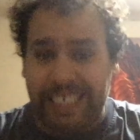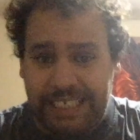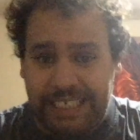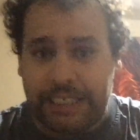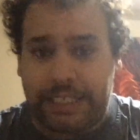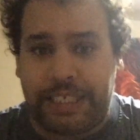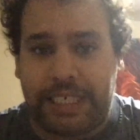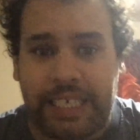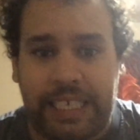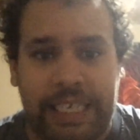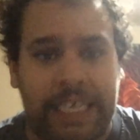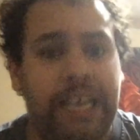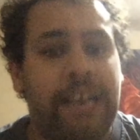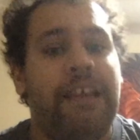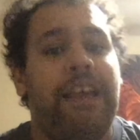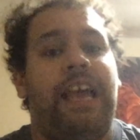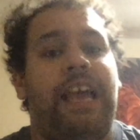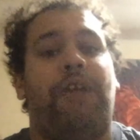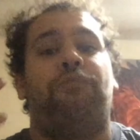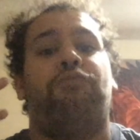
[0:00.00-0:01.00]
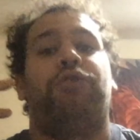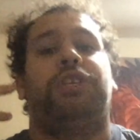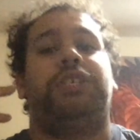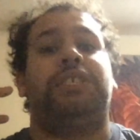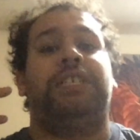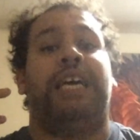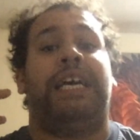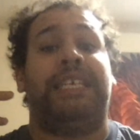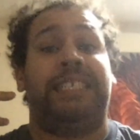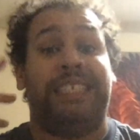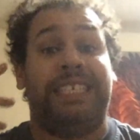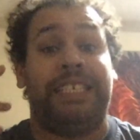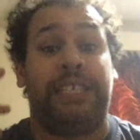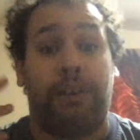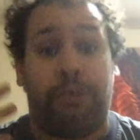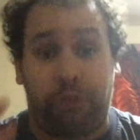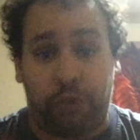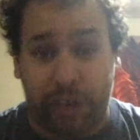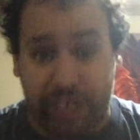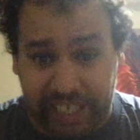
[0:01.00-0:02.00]
to see, and what you guys need to
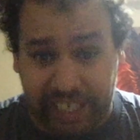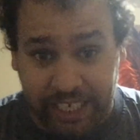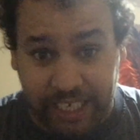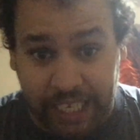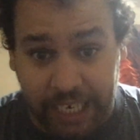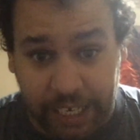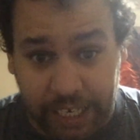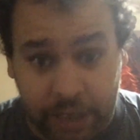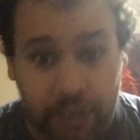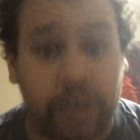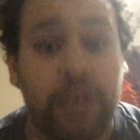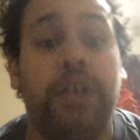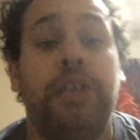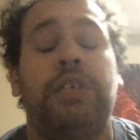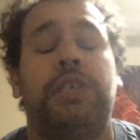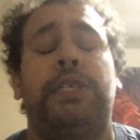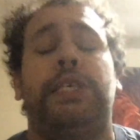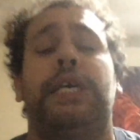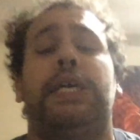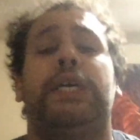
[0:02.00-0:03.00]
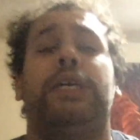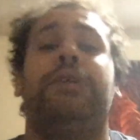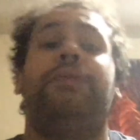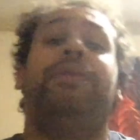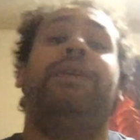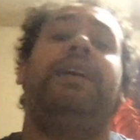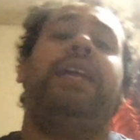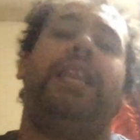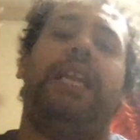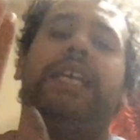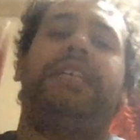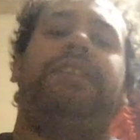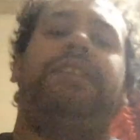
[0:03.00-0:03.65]
freaking hear. So let's